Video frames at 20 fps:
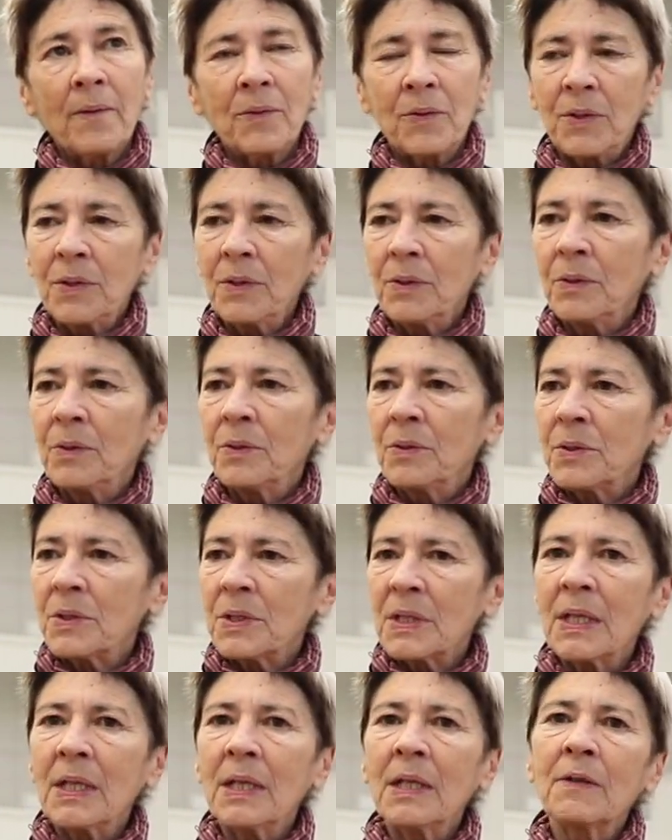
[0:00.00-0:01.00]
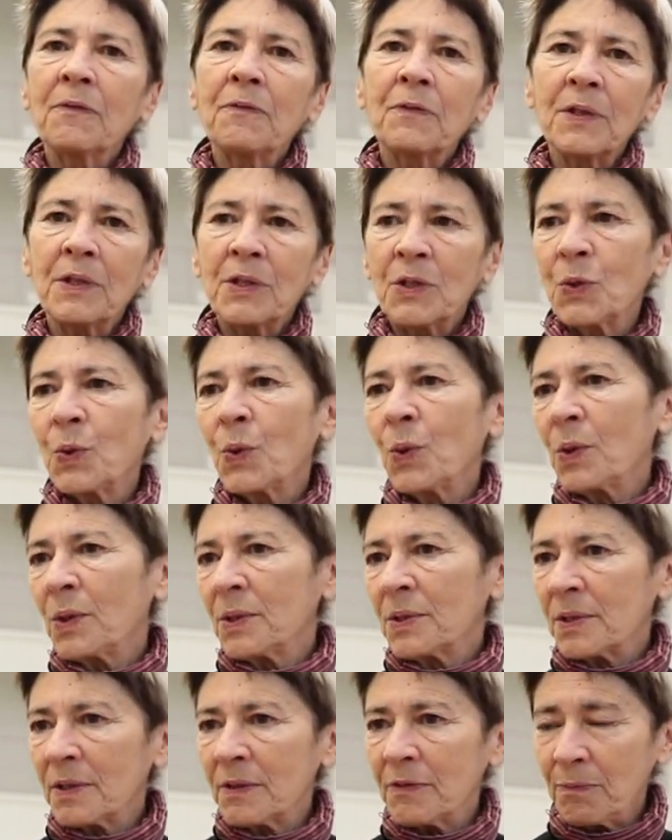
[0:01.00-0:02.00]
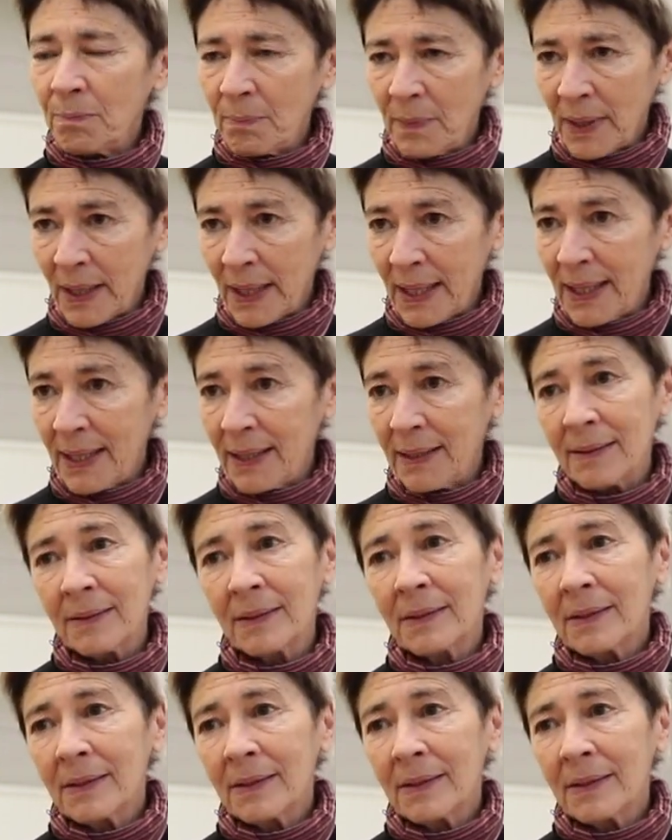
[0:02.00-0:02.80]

to see if the tools of my